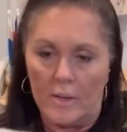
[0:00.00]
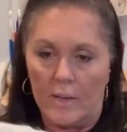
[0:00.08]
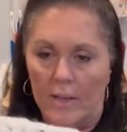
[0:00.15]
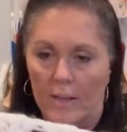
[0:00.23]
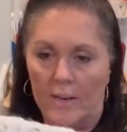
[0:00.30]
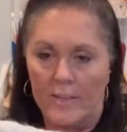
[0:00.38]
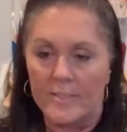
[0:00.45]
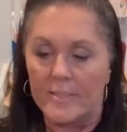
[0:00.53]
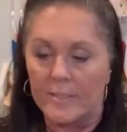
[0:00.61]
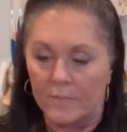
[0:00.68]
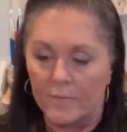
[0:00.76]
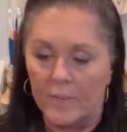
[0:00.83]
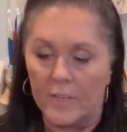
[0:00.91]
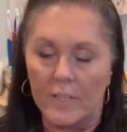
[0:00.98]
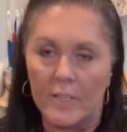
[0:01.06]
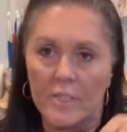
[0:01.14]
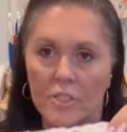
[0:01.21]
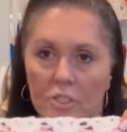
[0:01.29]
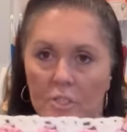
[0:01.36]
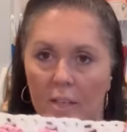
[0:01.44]
And it's the
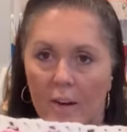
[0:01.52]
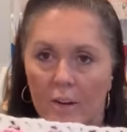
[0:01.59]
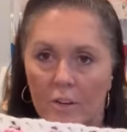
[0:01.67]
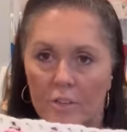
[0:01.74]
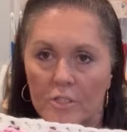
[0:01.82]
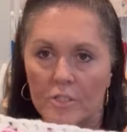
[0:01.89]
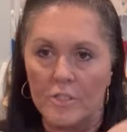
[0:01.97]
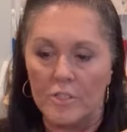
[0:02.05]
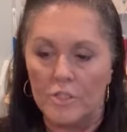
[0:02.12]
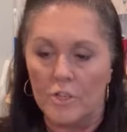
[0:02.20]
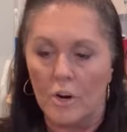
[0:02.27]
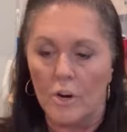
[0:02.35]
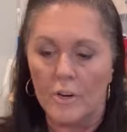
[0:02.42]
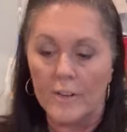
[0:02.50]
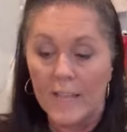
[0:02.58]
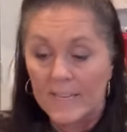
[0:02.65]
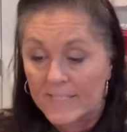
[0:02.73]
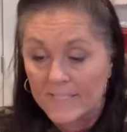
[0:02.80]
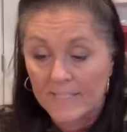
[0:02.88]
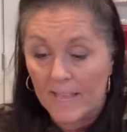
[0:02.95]
village, that Hirshner's yarn.
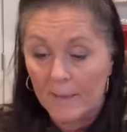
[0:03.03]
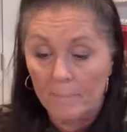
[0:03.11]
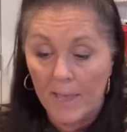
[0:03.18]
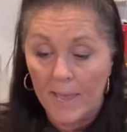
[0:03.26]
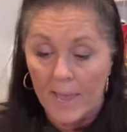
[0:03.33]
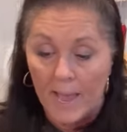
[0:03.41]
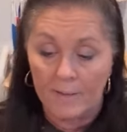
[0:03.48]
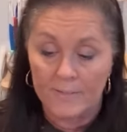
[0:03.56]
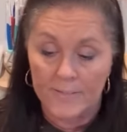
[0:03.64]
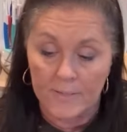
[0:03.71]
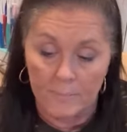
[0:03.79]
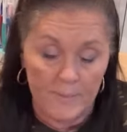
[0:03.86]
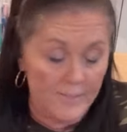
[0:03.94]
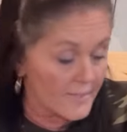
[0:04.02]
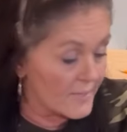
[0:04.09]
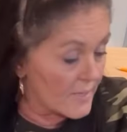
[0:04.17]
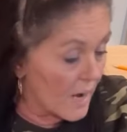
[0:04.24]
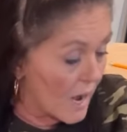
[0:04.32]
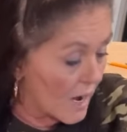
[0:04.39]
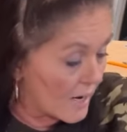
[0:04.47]
They may have some in
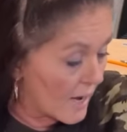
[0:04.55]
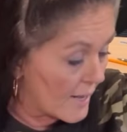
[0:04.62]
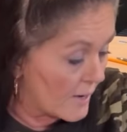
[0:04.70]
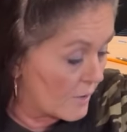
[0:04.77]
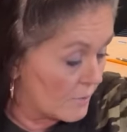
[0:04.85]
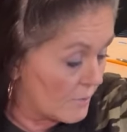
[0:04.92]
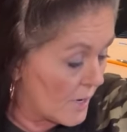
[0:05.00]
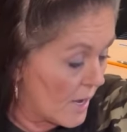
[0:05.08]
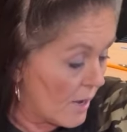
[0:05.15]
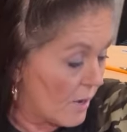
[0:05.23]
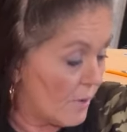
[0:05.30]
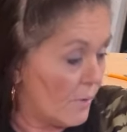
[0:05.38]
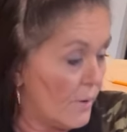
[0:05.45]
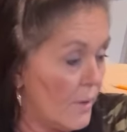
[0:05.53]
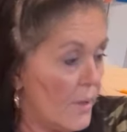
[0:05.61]
stock, I don't know.